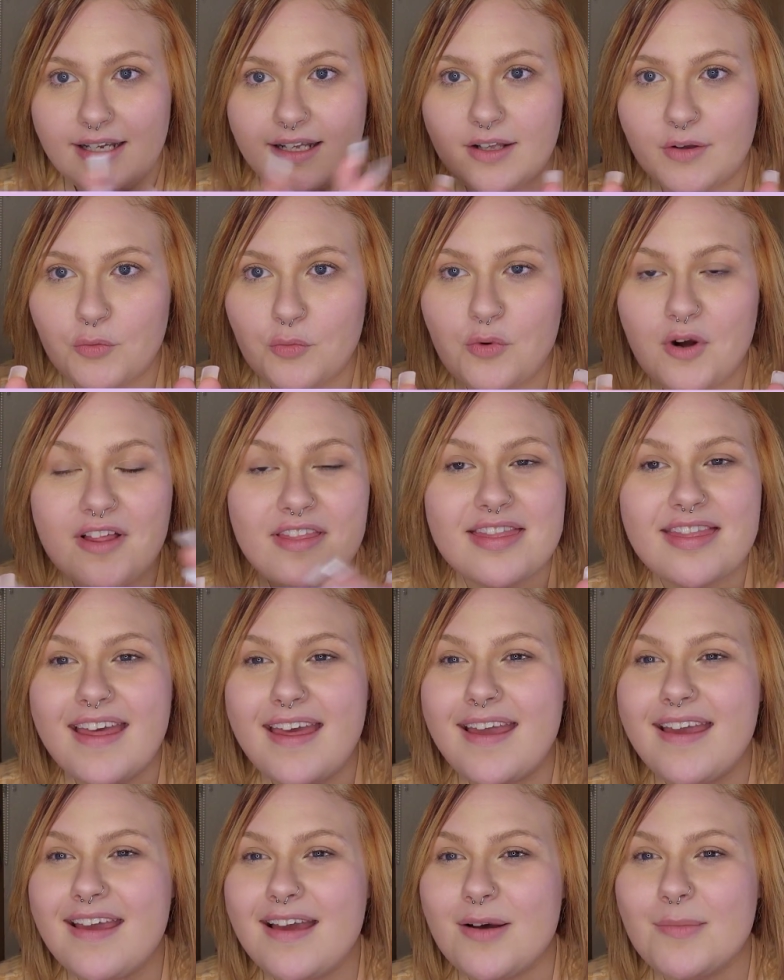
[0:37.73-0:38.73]
One
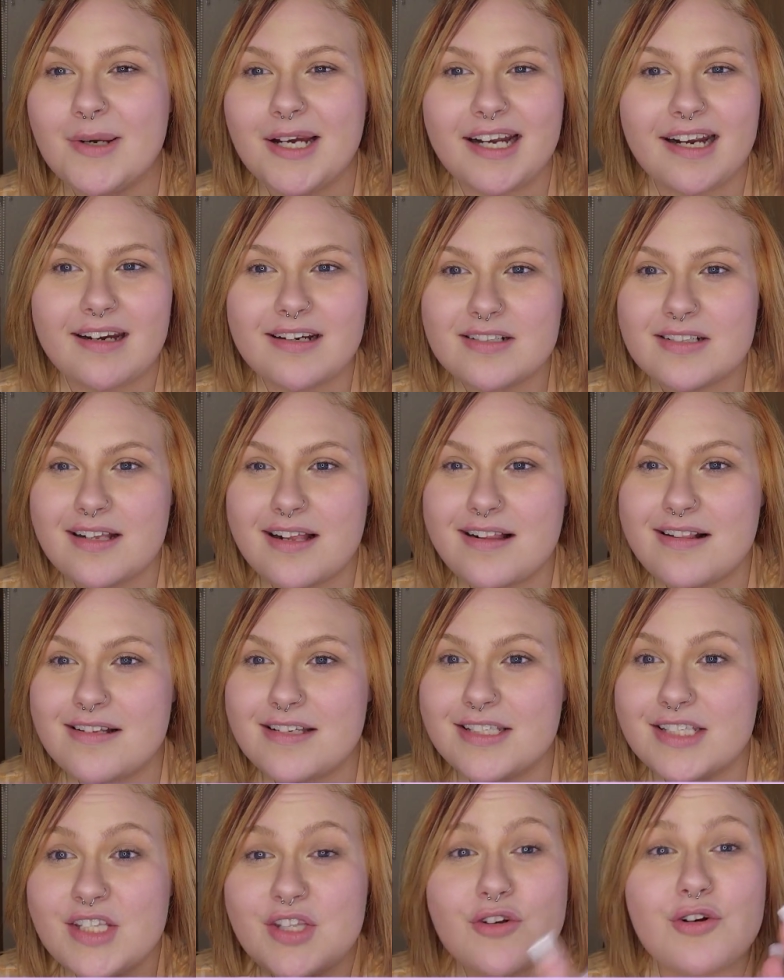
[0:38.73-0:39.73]
thing about
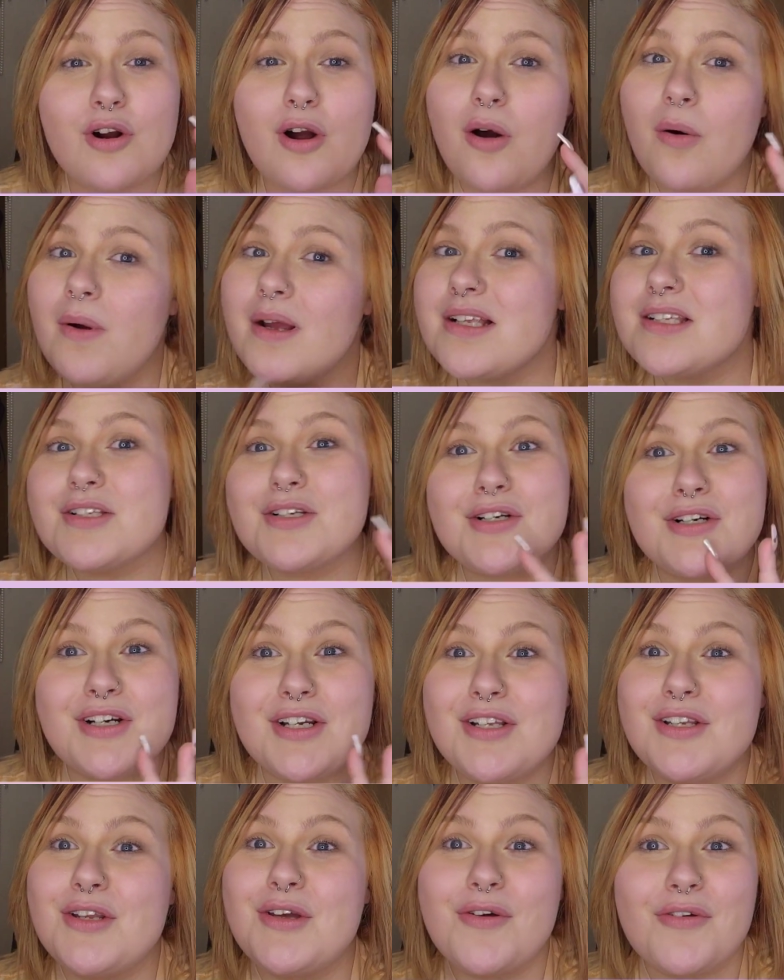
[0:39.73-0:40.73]
hairstylists, they're always
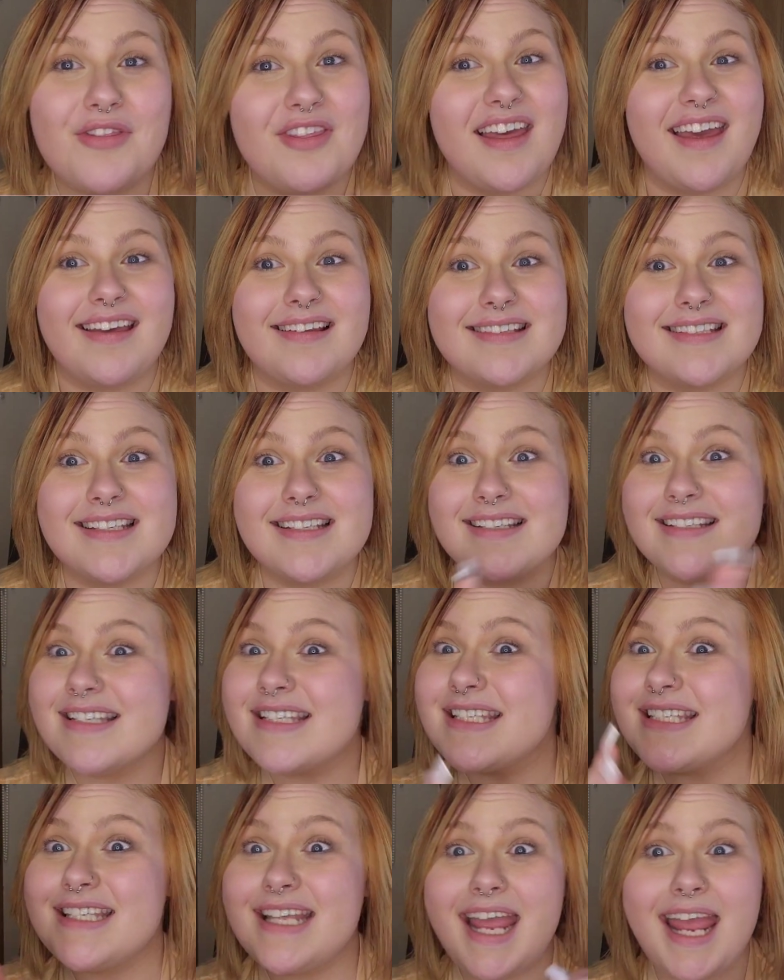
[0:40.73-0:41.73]
learning new things.
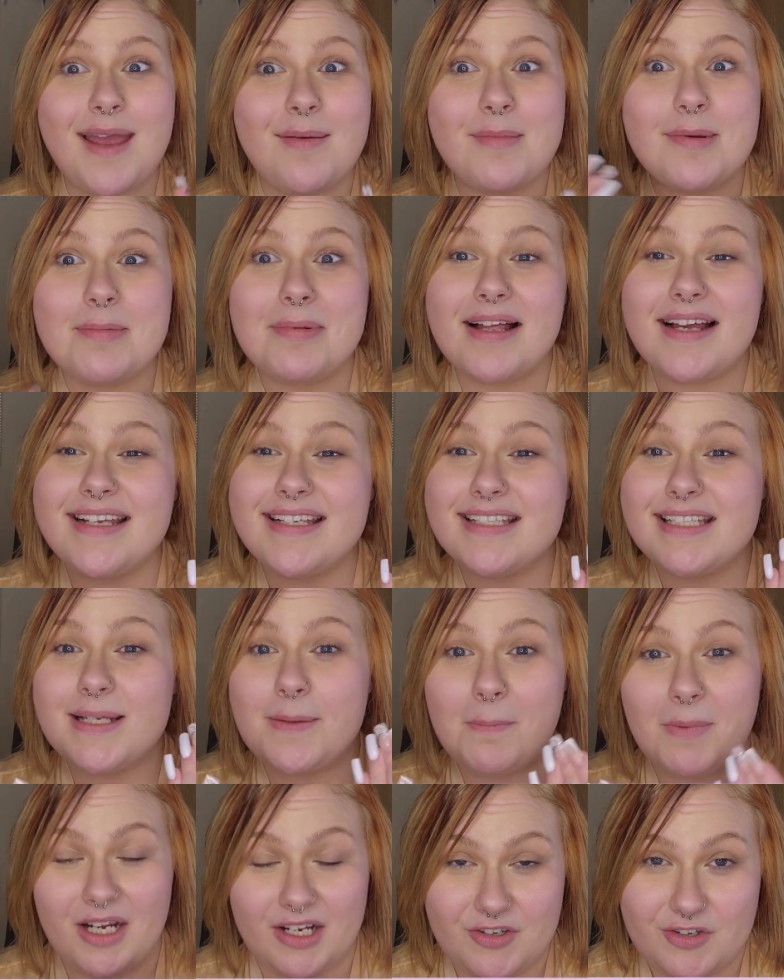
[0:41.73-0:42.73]
Same applies to
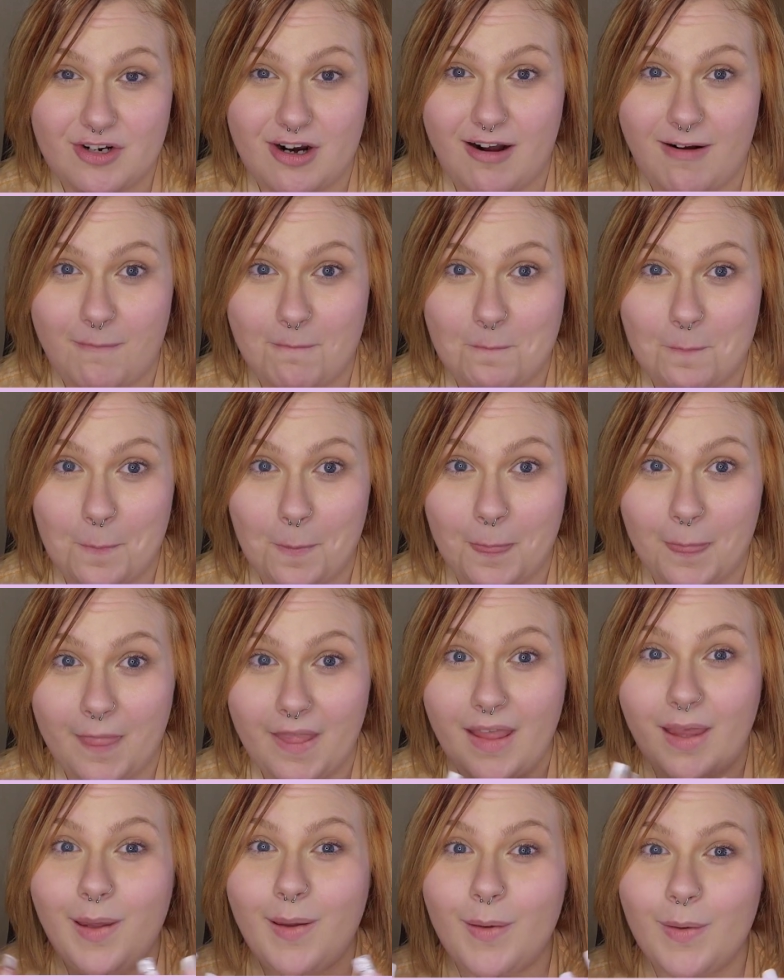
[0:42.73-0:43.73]
my job.
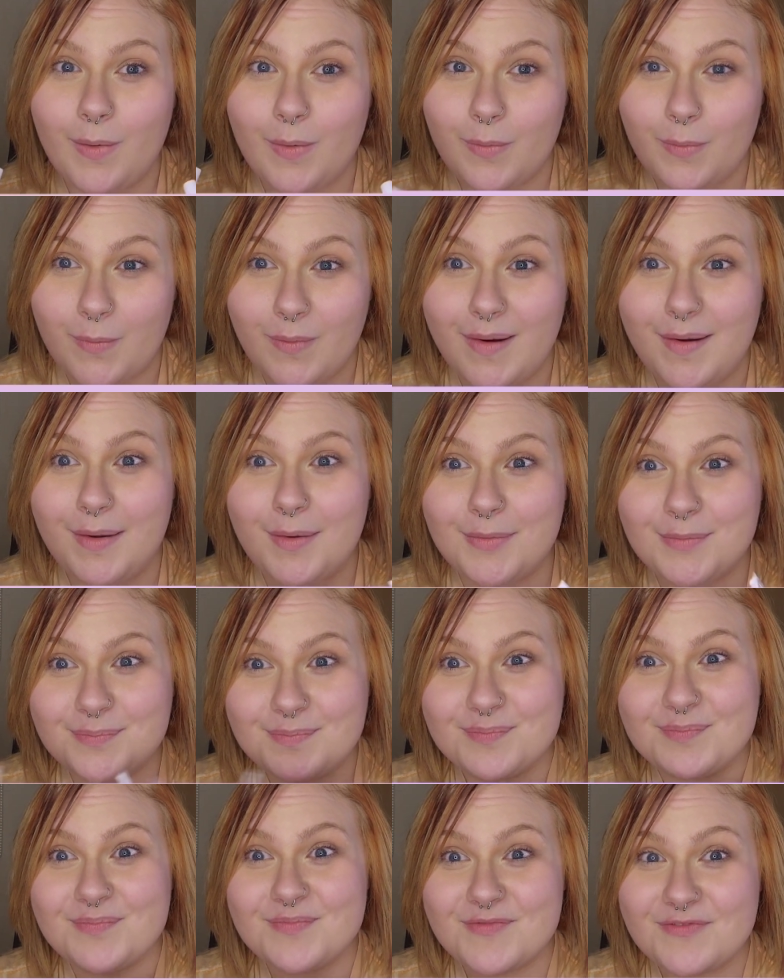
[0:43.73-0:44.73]
Well,
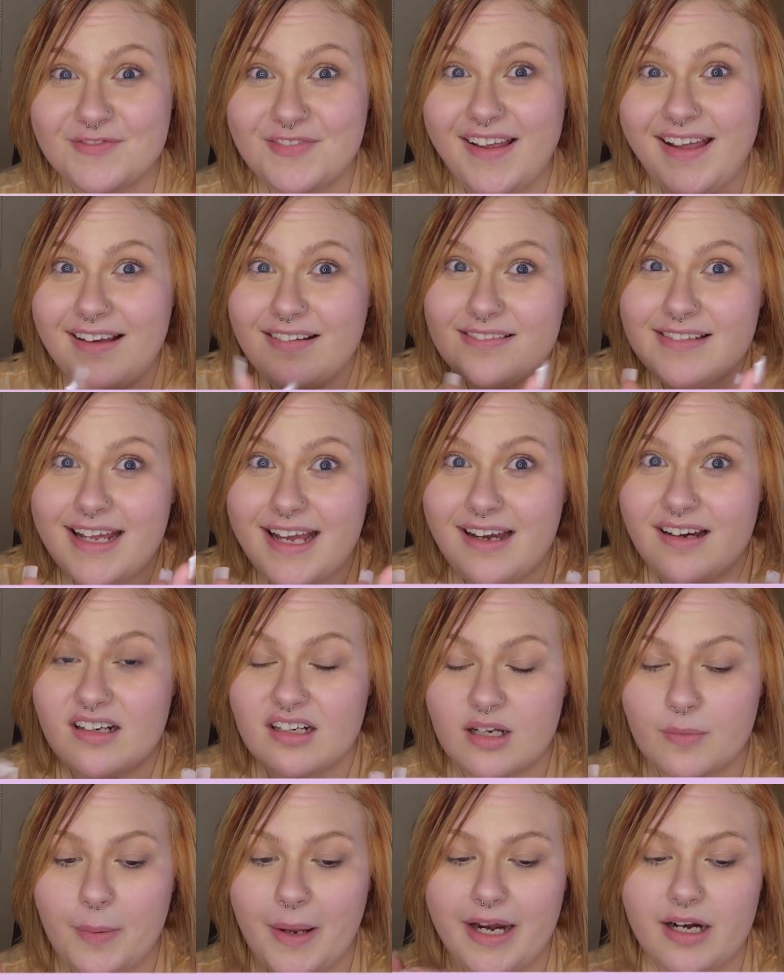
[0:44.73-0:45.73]
found out
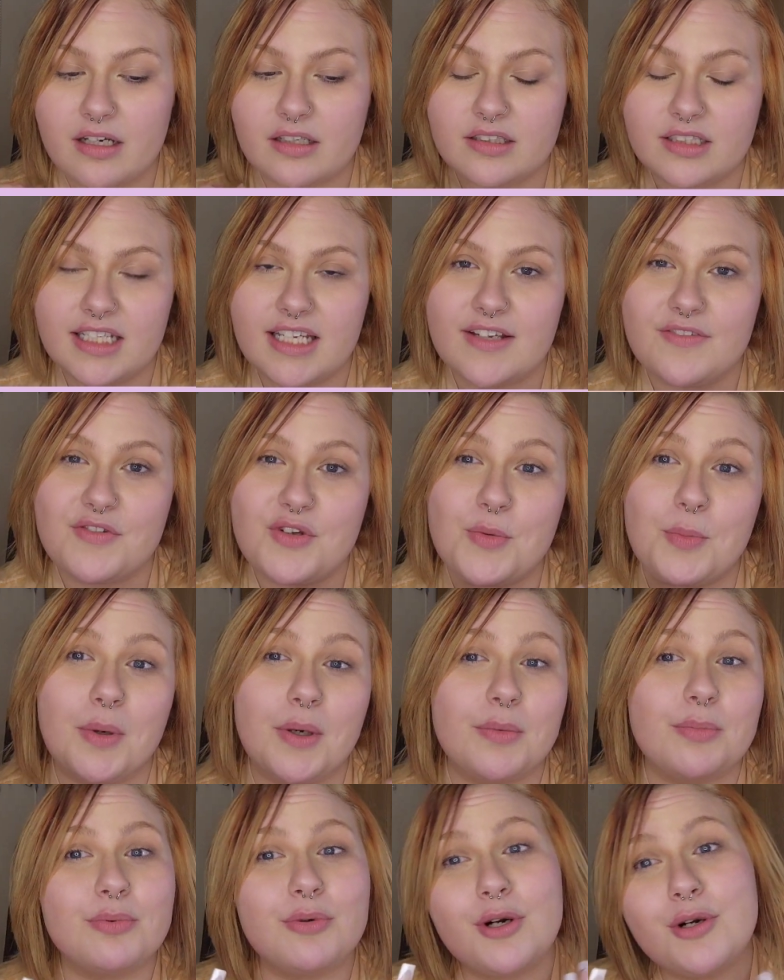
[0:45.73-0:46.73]
apparently if you
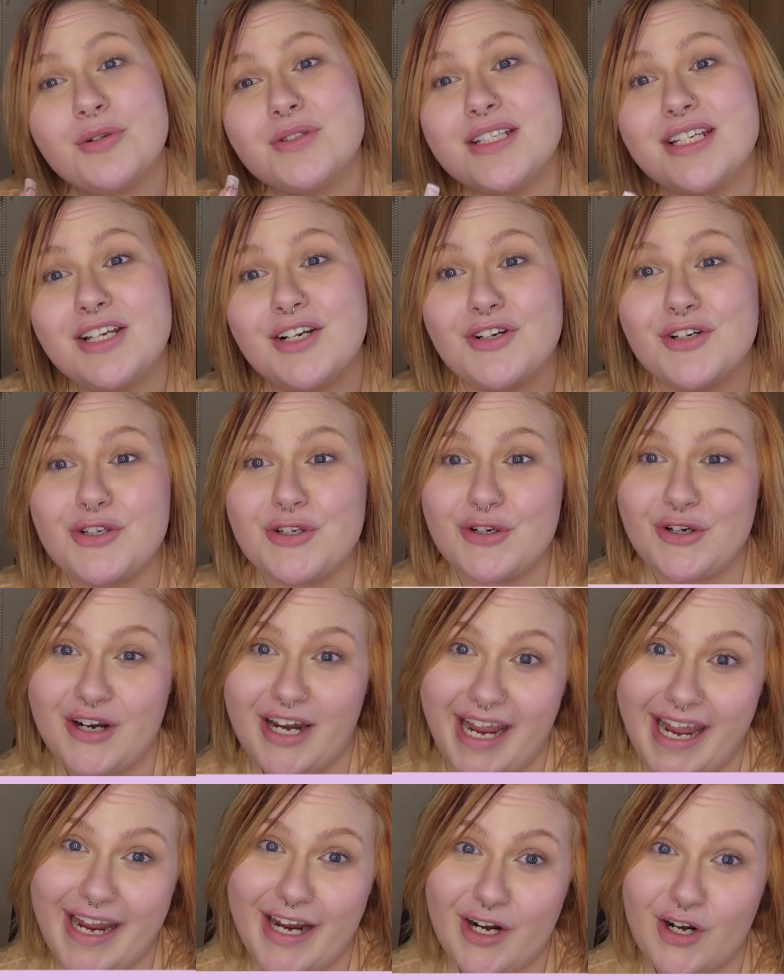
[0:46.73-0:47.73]
put protein on your
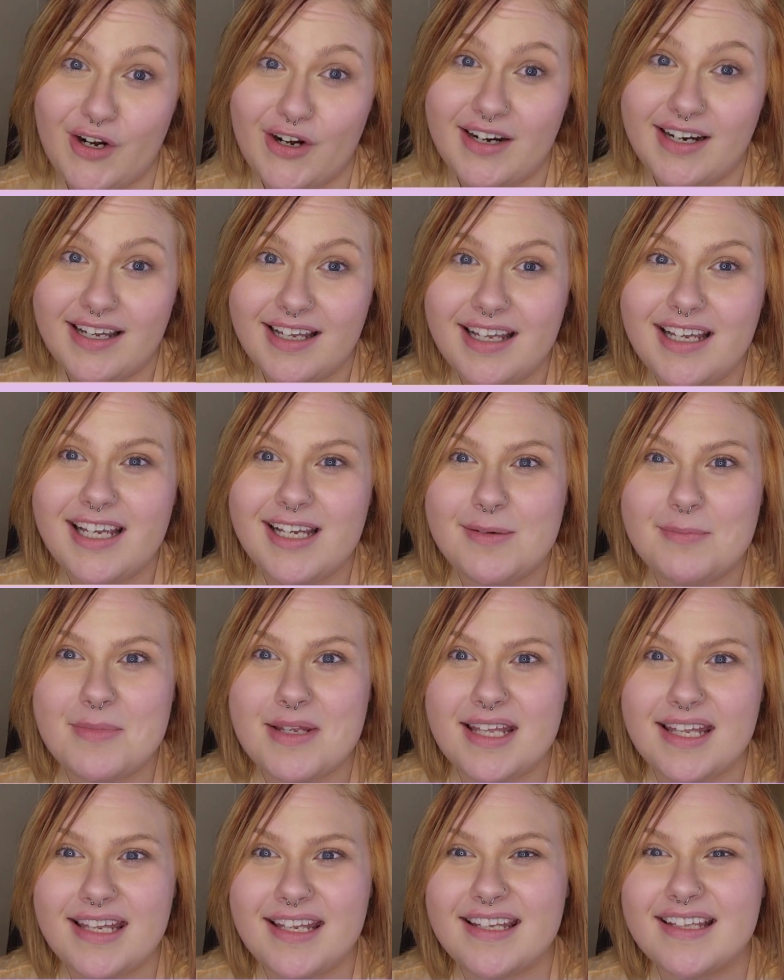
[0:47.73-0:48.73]
hair
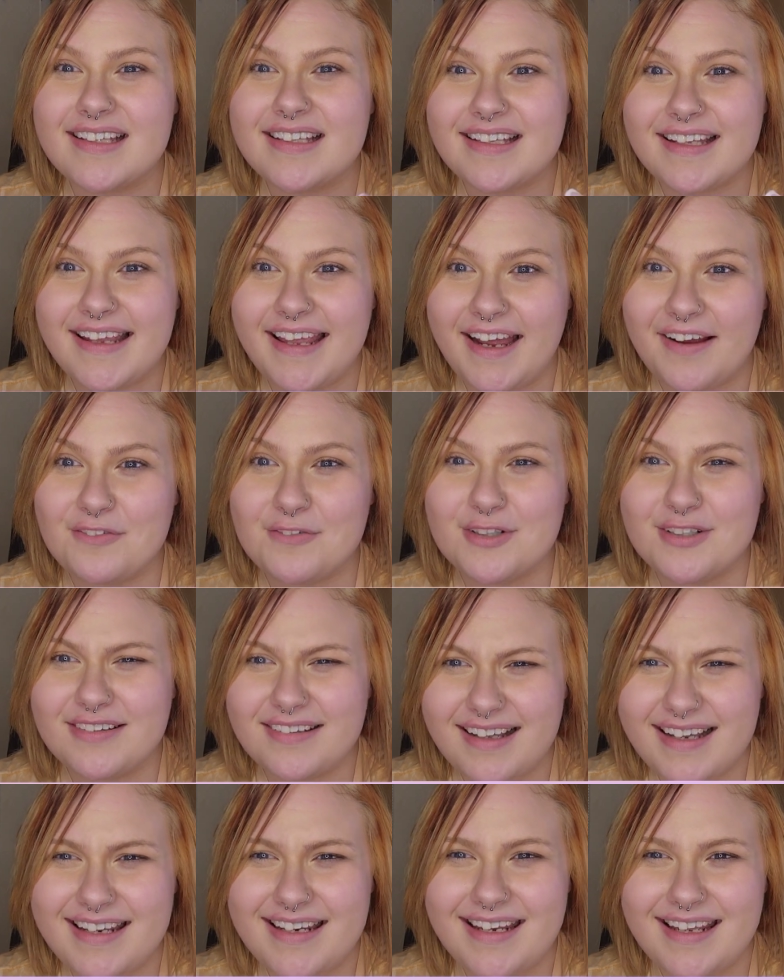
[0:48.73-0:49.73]
immediately after
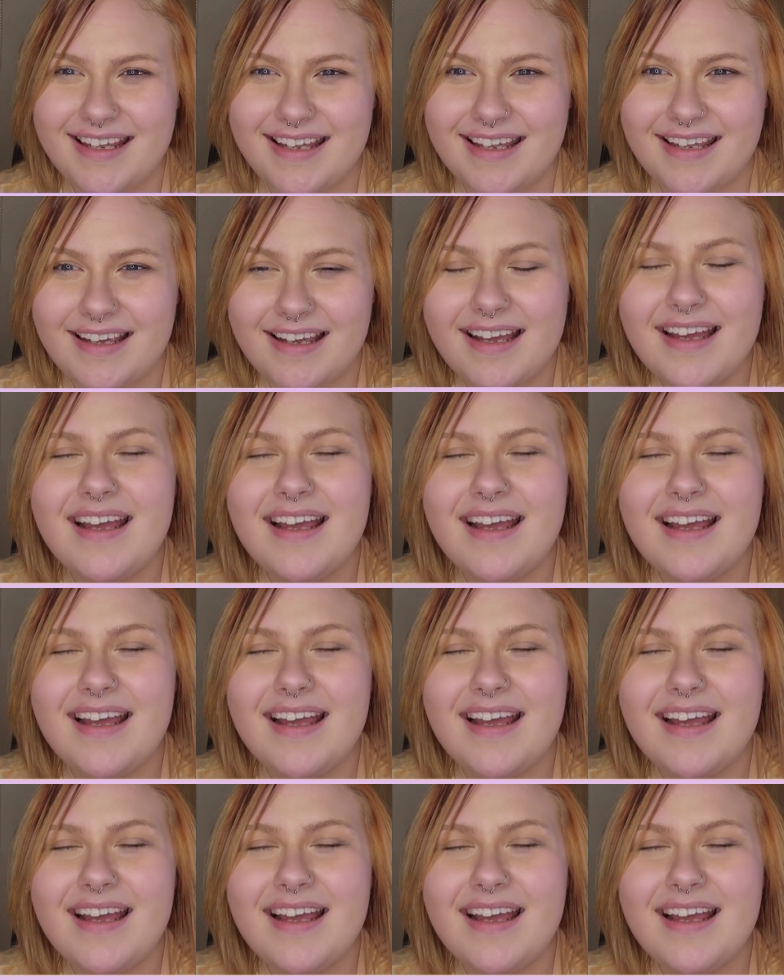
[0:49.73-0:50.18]
lightening,